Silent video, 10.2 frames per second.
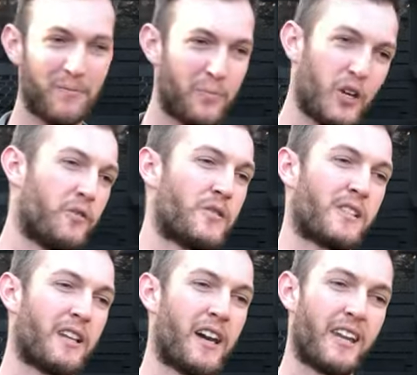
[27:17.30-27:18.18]
Beautiful
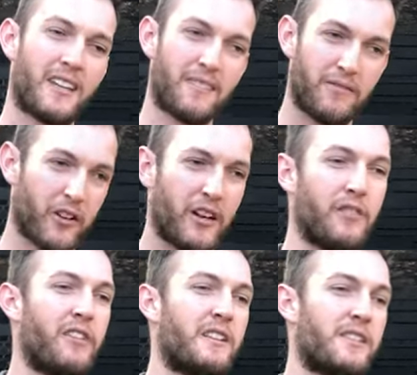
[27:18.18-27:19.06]
snake, very
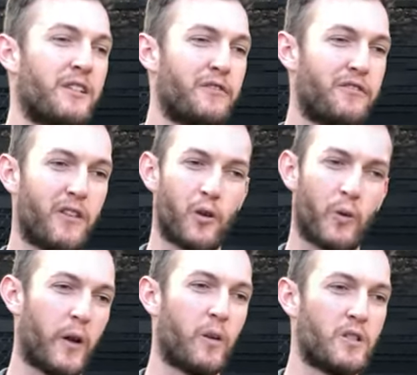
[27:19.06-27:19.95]
inoffensive, and all
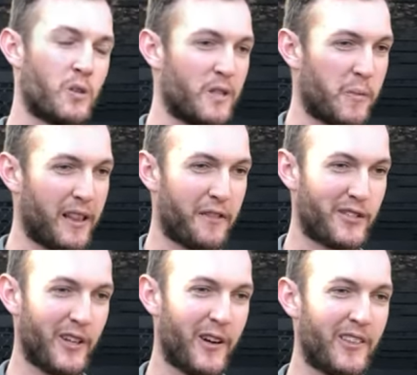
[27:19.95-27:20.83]
they want to do is be left
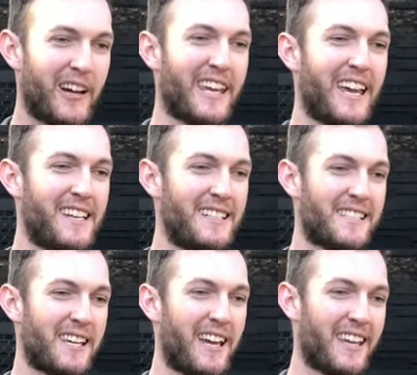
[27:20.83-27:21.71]
alone like any
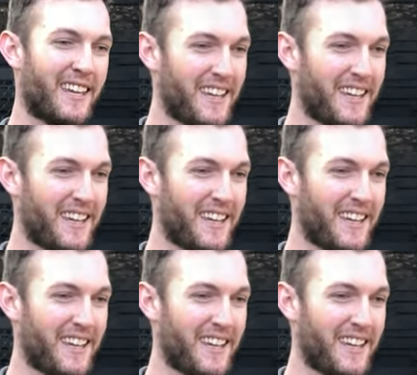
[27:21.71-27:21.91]
snake.